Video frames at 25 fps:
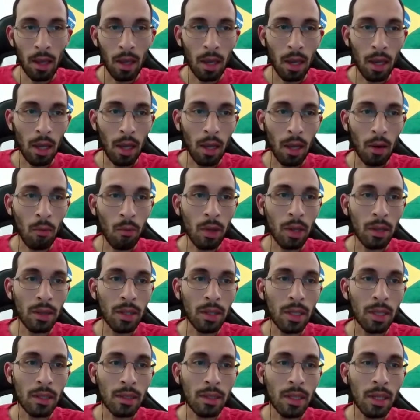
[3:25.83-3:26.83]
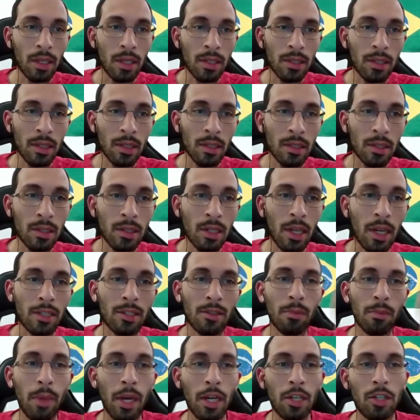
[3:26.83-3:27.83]
And with the distance that's
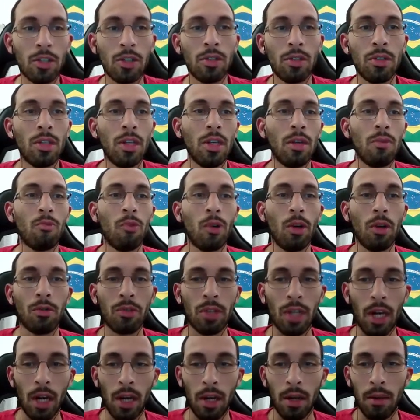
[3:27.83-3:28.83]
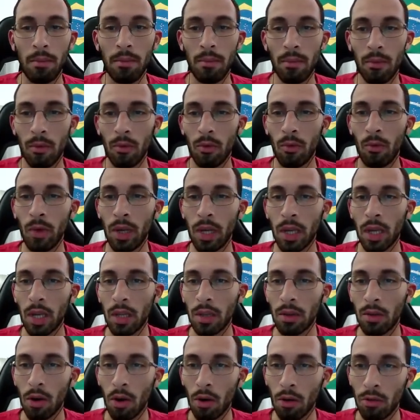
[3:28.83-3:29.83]
measured in real time, we can
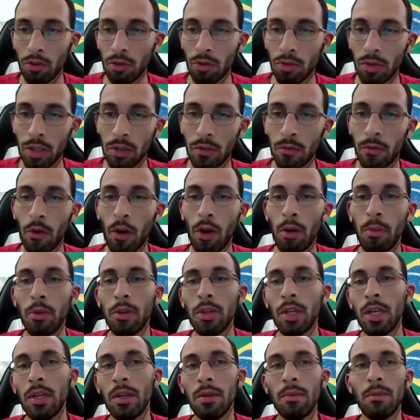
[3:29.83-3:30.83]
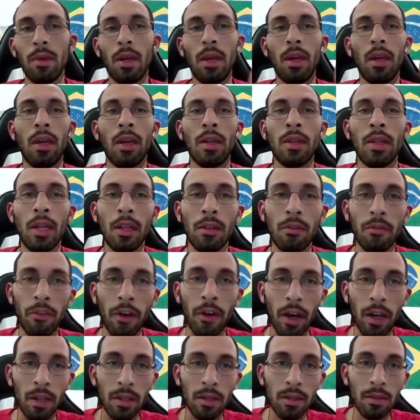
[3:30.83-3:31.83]
go to this formula and then
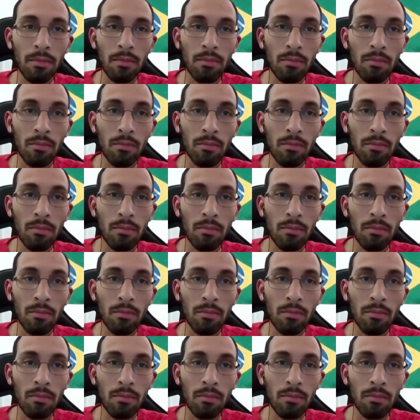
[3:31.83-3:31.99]
find